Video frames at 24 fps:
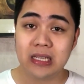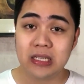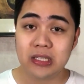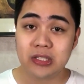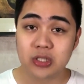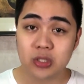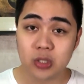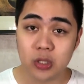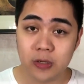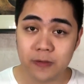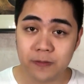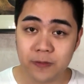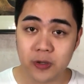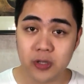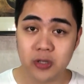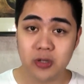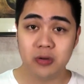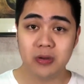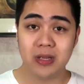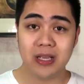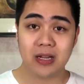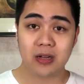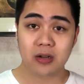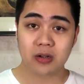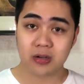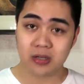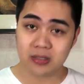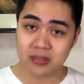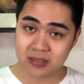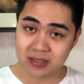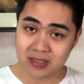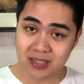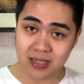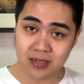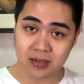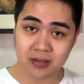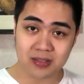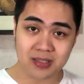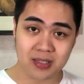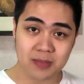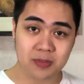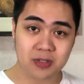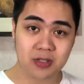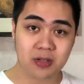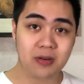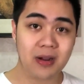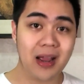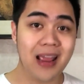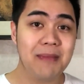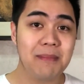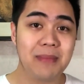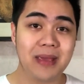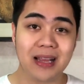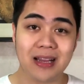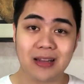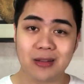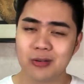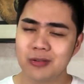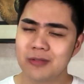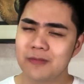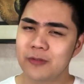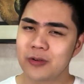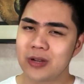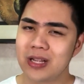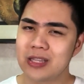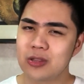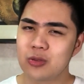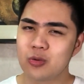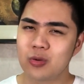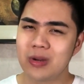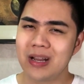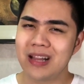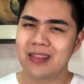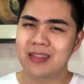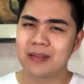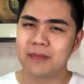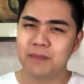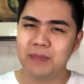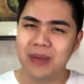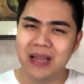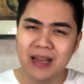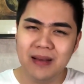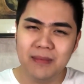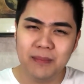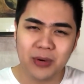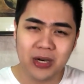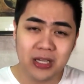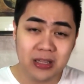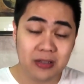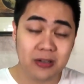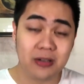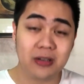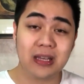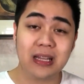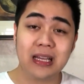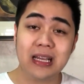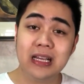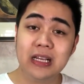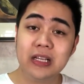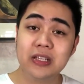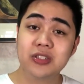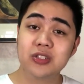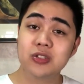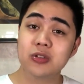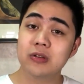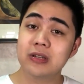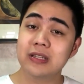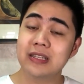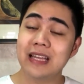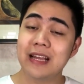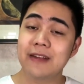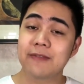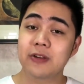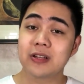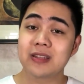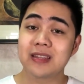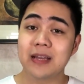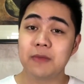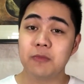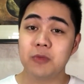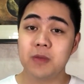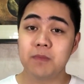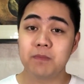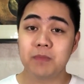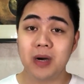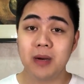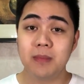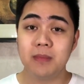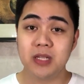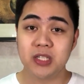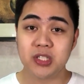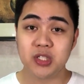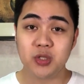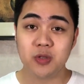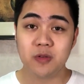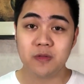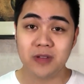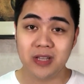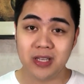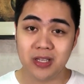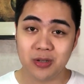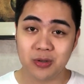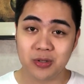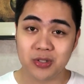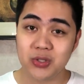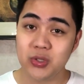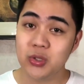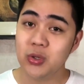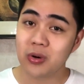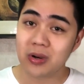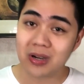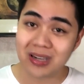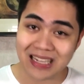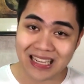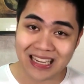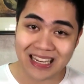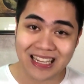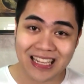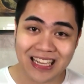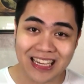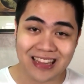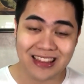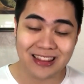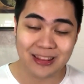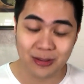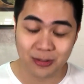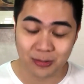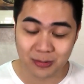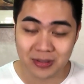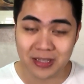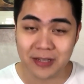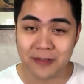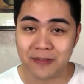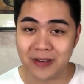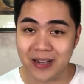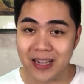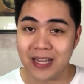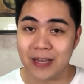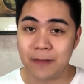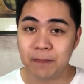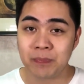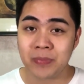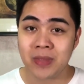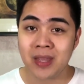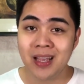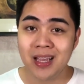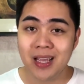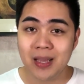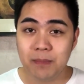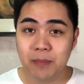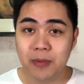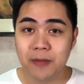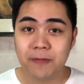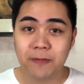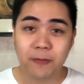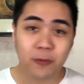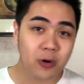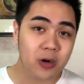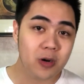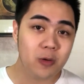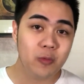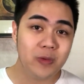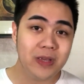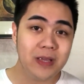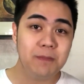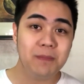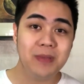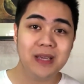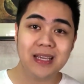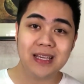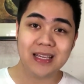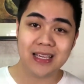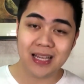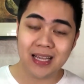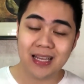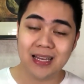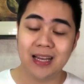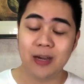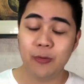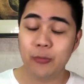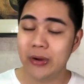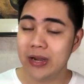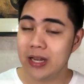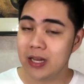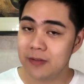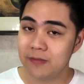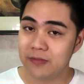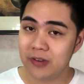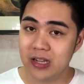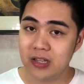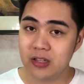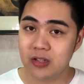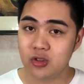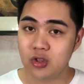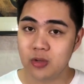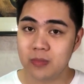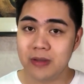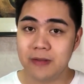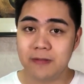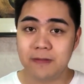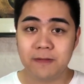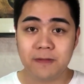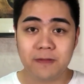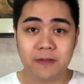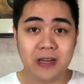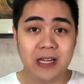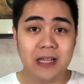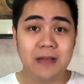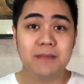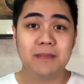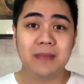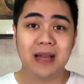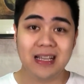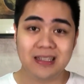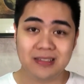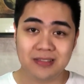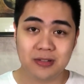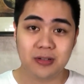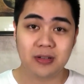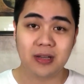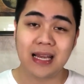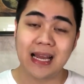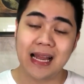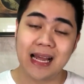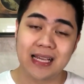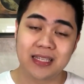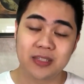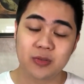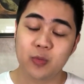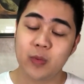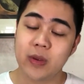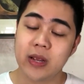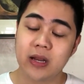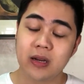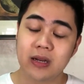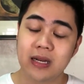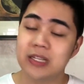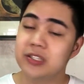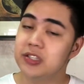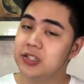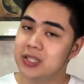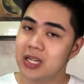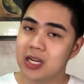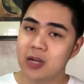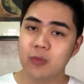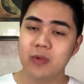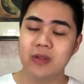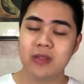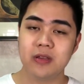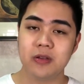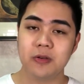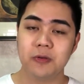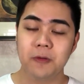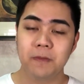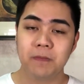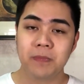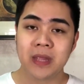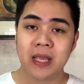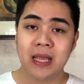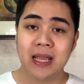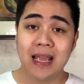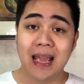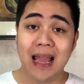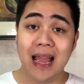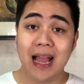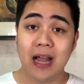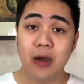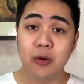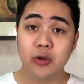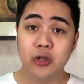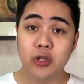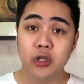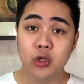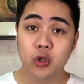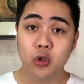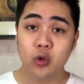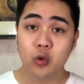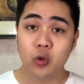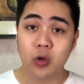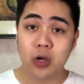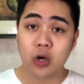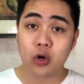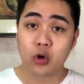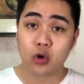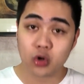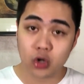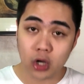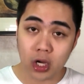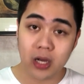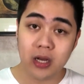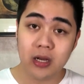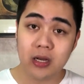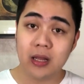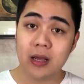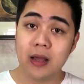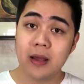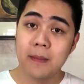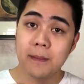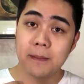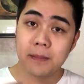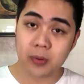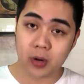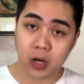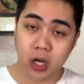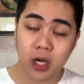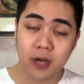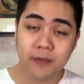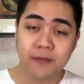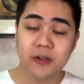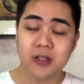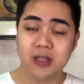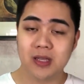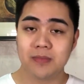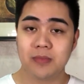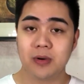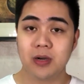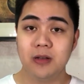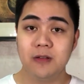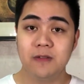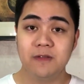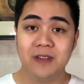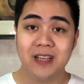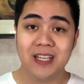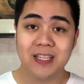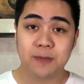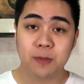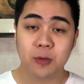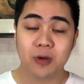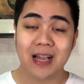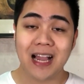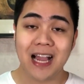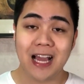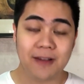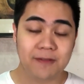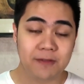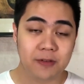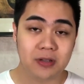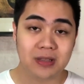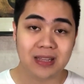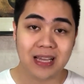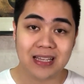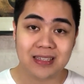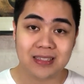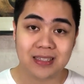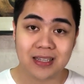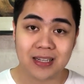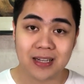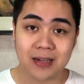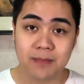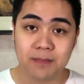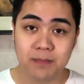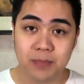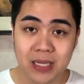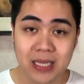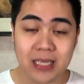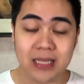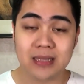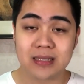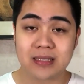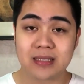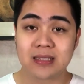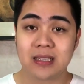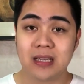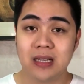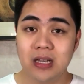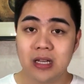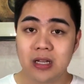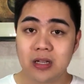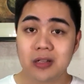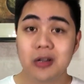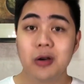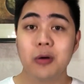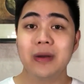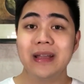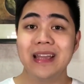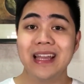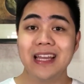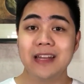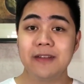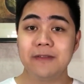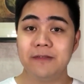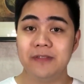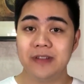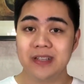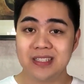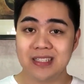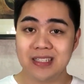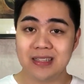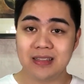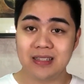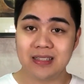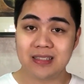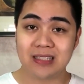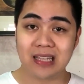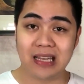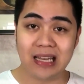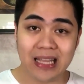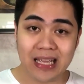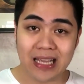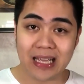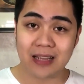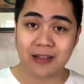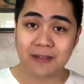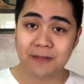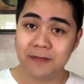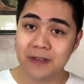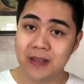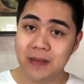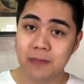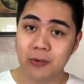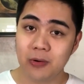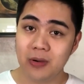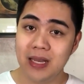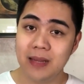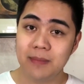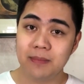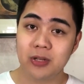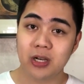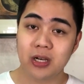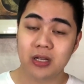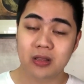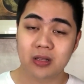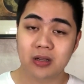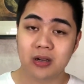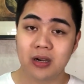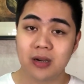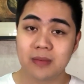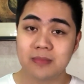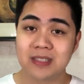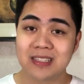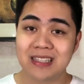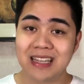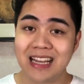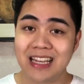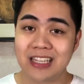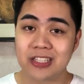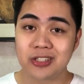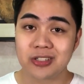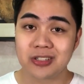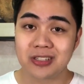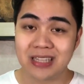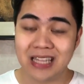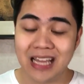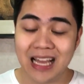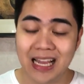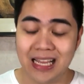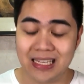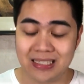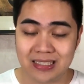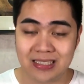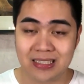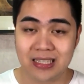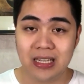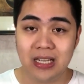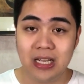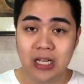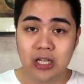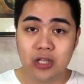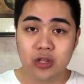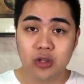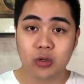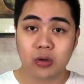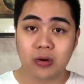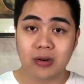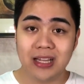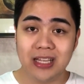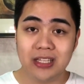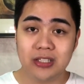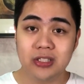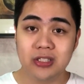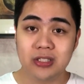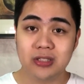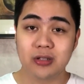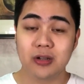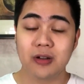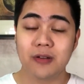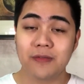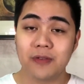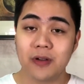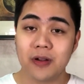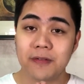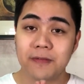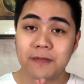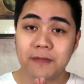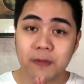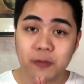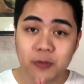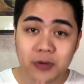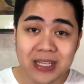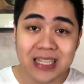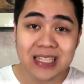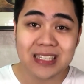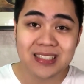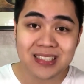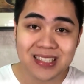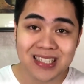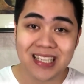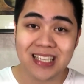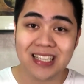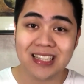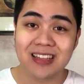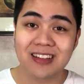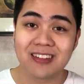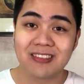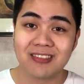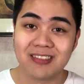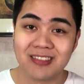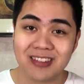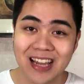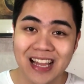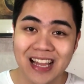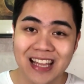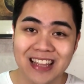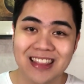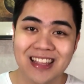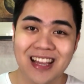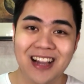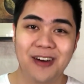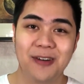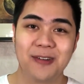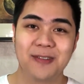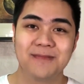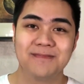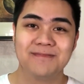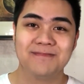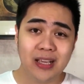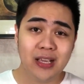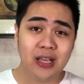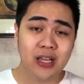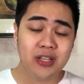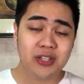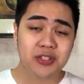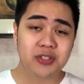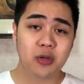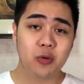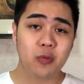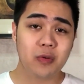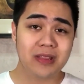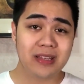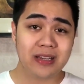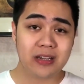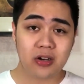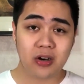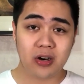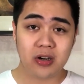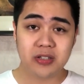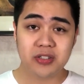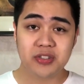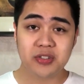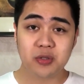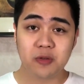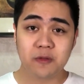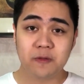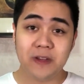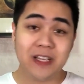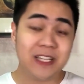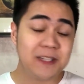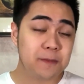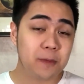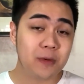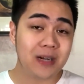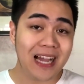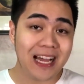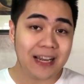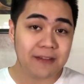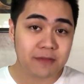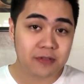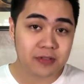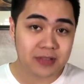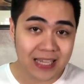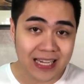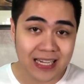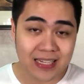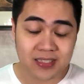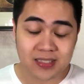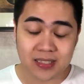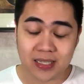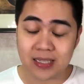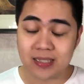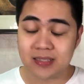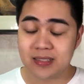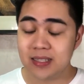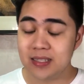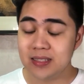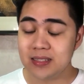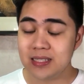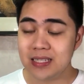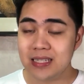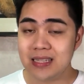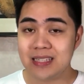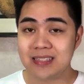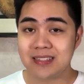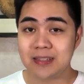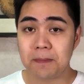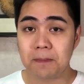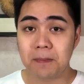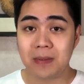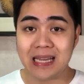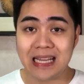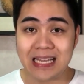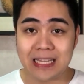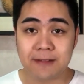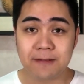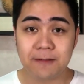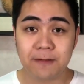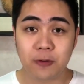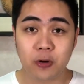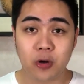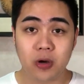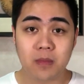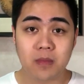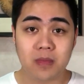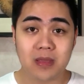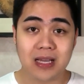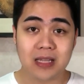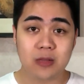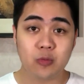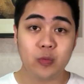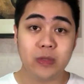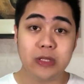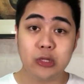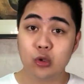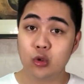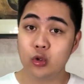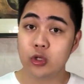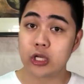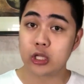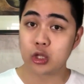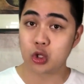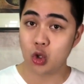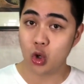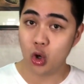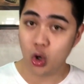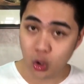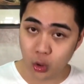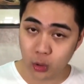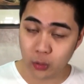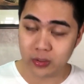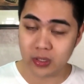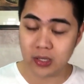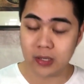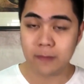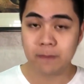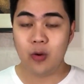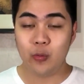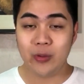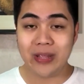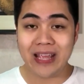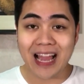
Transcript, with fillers: So if you're new here, consider subscribing. Don't forget to ring the bell button so that every time we publish new videos, you are gonna get notified. Before we begin, I want to invite you to my free masterclass where I share with you how do you run profitable Facebook advertising campaigns. Go ahead, visit this link, fibolim.com/class. to register for a free seat right now. So with regards to Facebook advertising, since it is a platform that we do not own, we